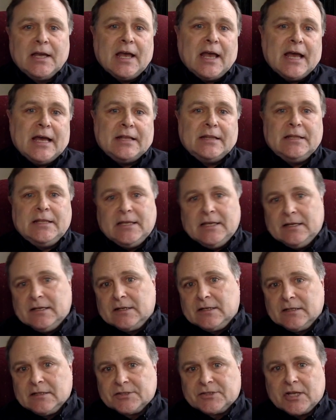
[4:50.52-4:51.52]
and the
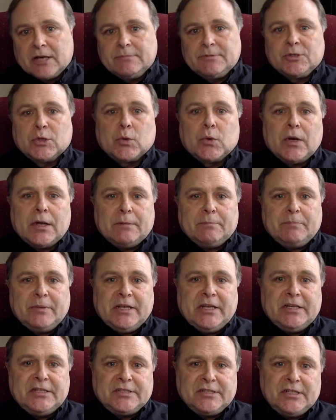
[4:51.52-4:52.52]
subsequent
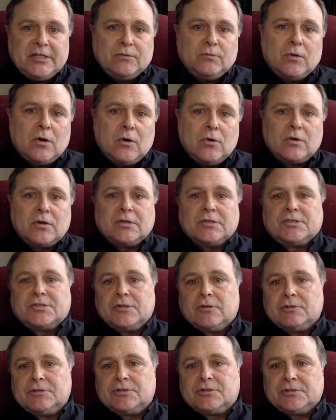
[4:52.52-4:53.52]
PC woke
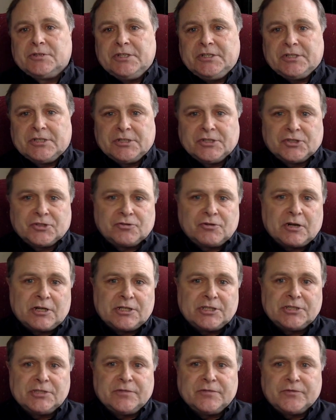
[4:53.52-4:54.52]
social
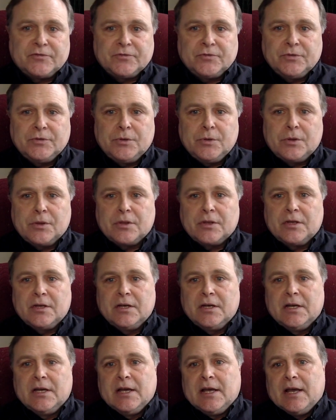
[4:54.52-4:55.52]
deconstruction of truth,
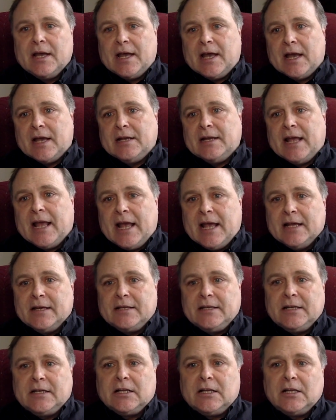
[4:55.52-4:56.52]
and
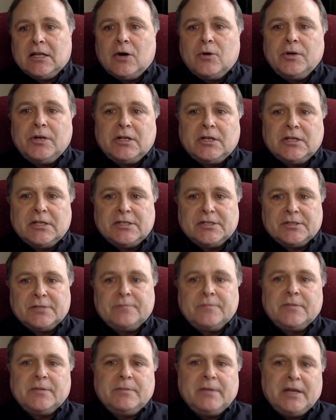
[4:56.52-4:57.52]

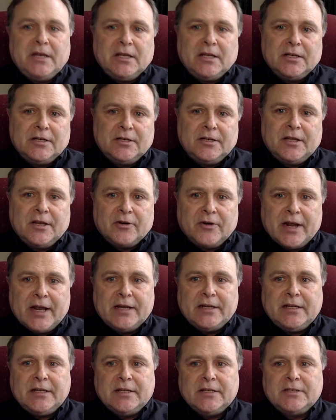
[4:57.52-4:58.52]
anti-colonialism, meaning in their
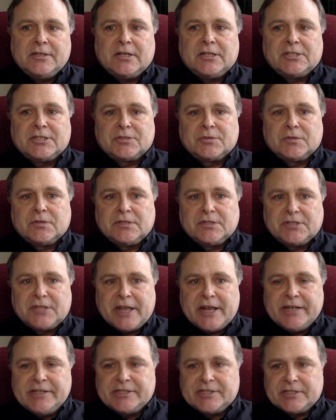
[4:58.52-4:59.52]

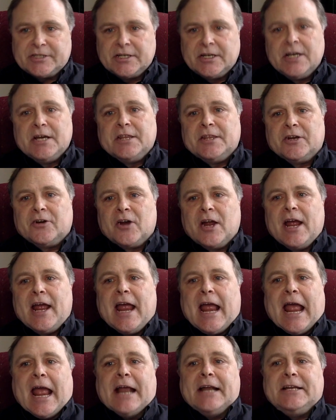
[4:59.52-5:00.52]
anti-industrialization, their
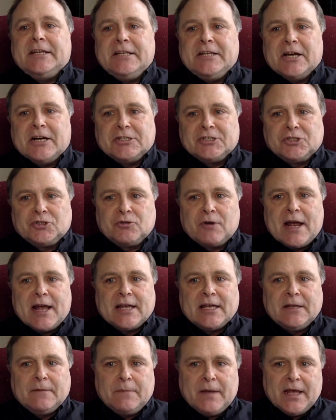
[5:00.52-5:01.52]
anti-us
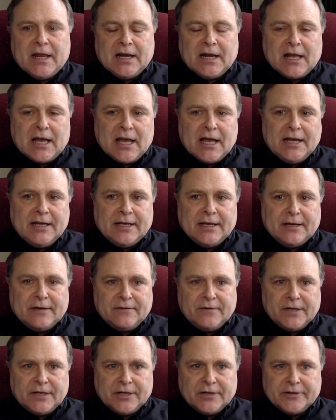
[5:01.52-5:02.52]
dragging mankind out
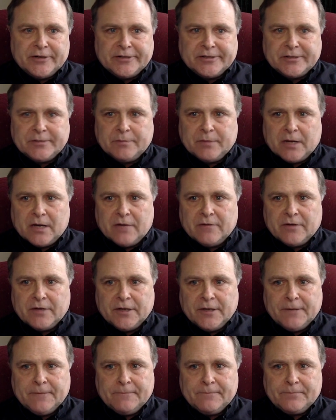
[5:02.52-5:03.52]
of ignorance and poverty,